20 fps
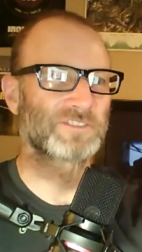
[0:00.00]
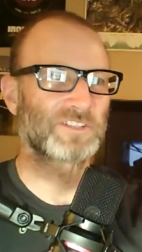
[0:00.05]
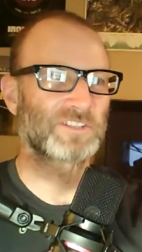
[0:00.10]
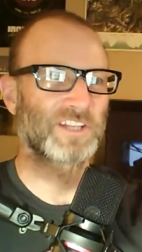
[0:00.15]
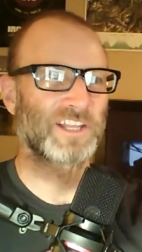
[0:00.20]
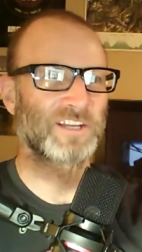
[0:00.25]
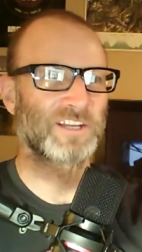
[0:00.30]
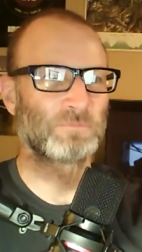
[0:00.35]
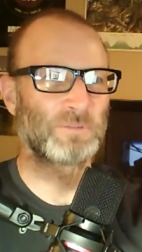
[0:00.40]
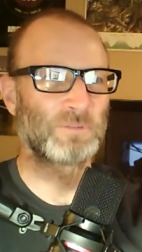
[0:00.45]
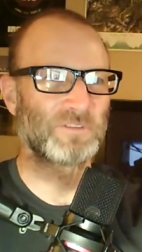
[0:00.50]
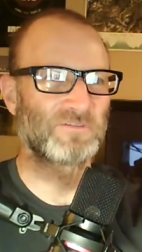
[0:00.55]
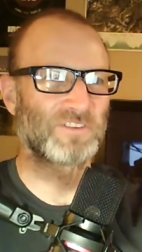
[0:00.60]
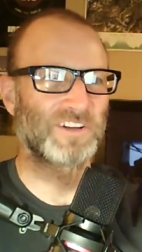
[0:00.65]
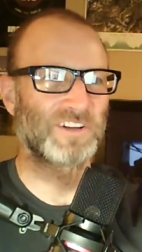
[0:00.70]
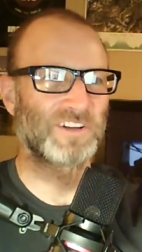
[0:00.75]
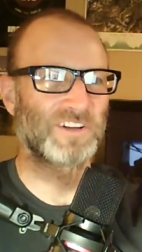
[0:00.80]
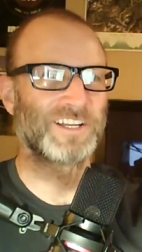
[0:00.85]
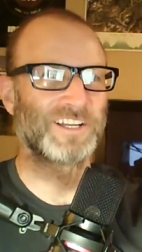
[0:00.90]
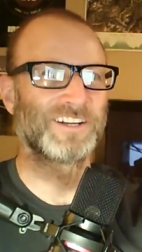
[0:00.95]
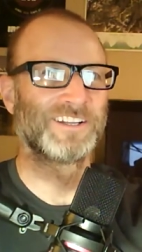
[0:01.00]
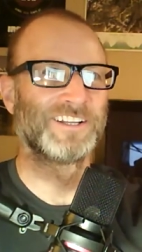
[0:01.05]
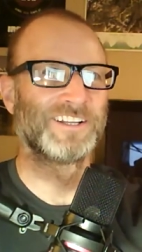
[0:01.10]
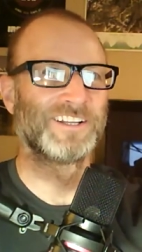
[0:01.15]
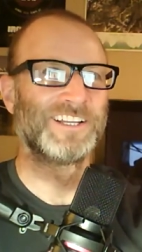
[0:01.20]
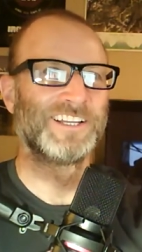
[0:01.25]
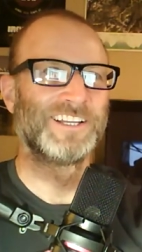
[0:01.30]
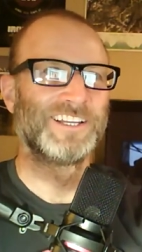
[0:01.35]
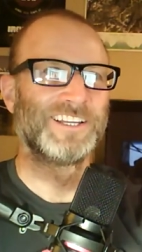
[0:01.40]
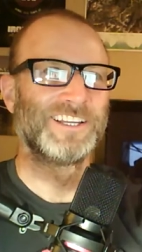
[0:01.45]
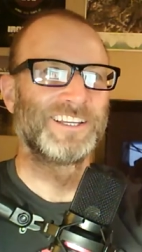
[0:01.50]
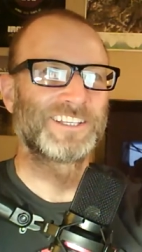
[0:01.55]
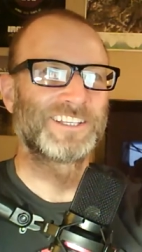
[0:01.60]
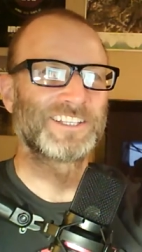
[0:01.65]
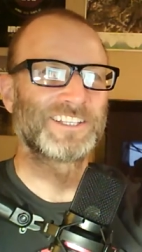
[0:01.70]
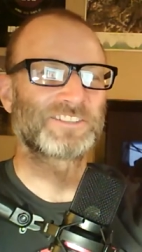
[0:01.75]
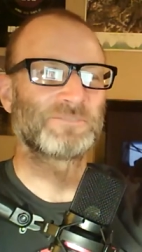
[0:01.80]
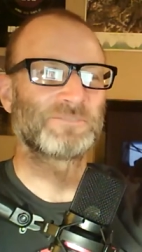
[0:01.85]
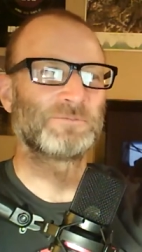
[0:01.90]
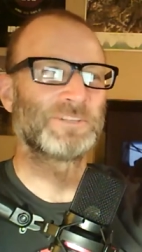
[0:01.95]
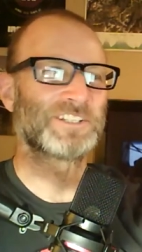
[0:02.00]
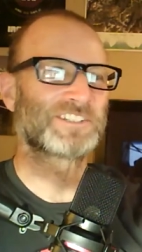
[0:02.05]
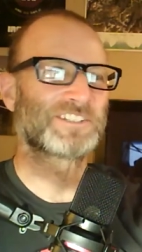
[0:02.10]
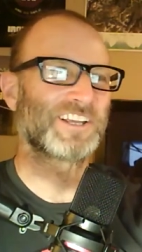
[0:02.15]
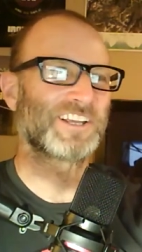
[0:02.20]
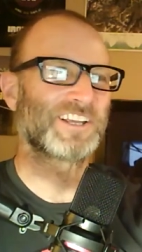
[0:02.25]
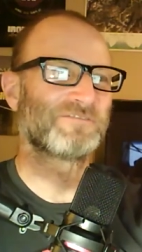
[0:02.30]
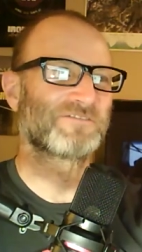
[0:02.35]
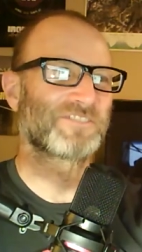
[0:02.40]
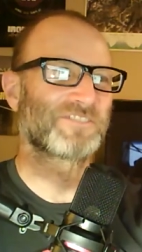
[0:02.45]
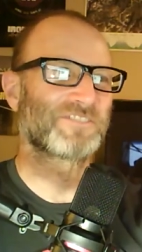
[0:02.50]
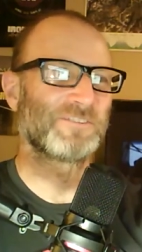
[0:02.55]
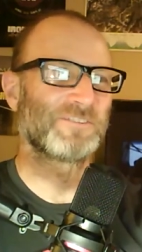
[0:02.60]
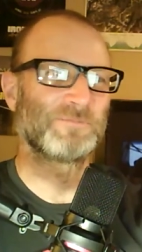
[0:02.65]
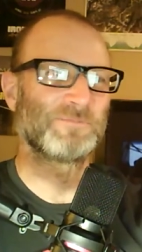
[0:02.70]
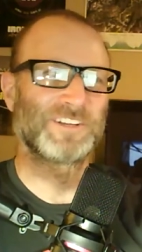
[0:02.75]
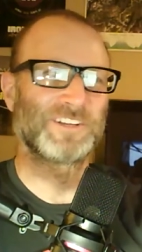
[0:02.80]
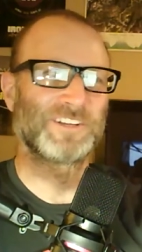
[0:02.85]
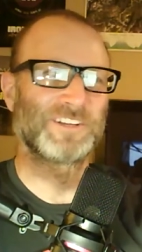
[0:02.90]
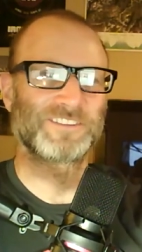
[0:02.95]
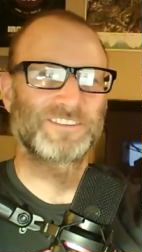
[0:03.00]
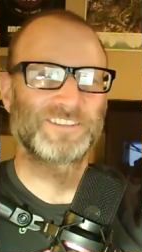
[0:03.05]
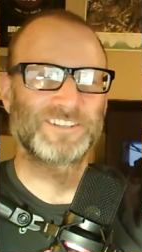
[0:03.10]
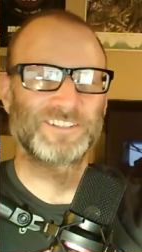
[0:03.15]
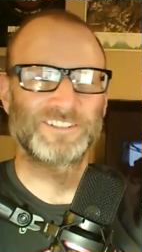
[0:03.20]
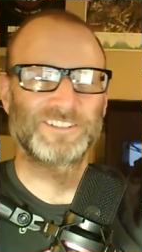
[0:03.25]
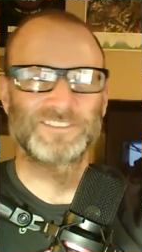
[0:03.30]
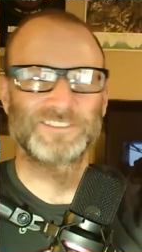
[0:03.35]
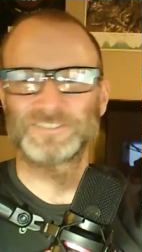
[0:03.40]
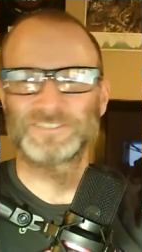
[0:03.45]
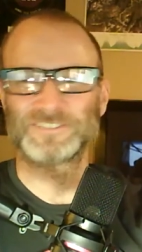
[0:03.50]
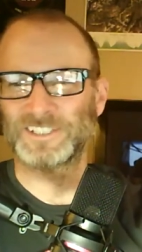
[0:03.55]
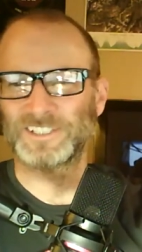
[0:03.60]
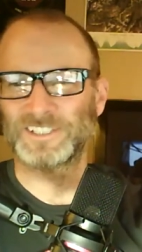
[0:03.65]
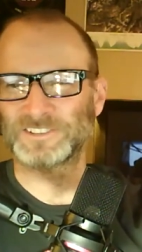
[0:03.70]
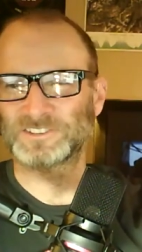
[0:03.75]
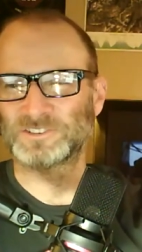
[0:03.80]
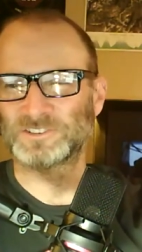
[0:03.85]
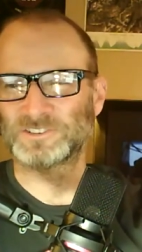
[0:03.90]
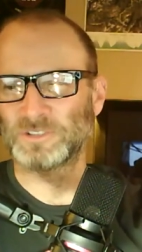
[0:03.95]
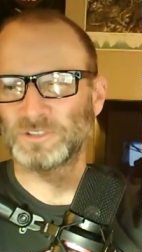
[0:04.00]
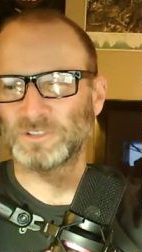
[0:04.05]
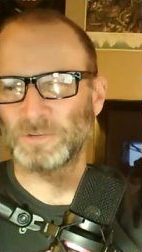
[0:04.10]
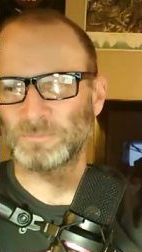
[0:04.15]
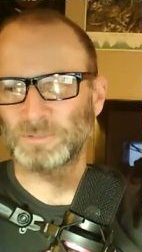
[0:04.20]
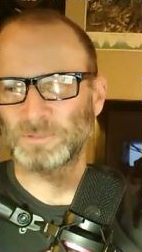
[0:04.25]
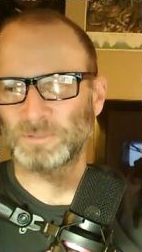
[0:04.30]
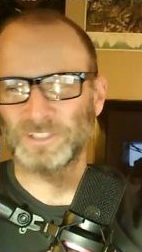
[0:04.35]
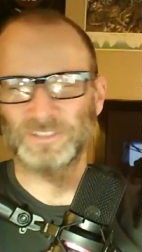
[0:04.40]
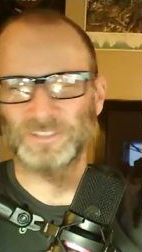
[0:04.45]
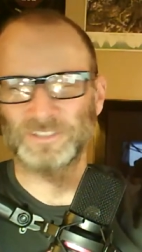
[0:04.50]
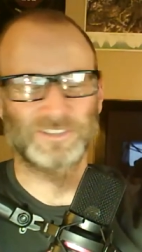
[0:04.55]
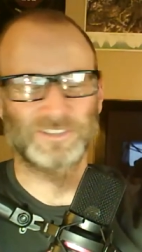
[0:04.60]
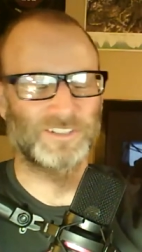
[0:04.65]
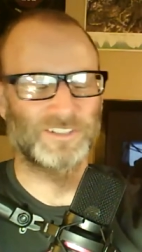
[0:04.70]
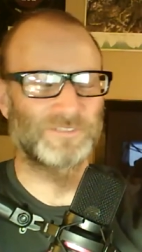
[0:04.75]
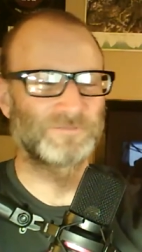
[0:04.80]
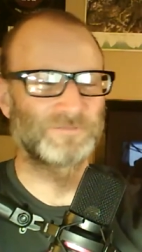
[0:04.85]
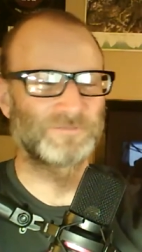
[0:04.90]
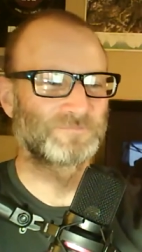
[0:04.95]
So that'll be fun to get some insight from the shoe companies. So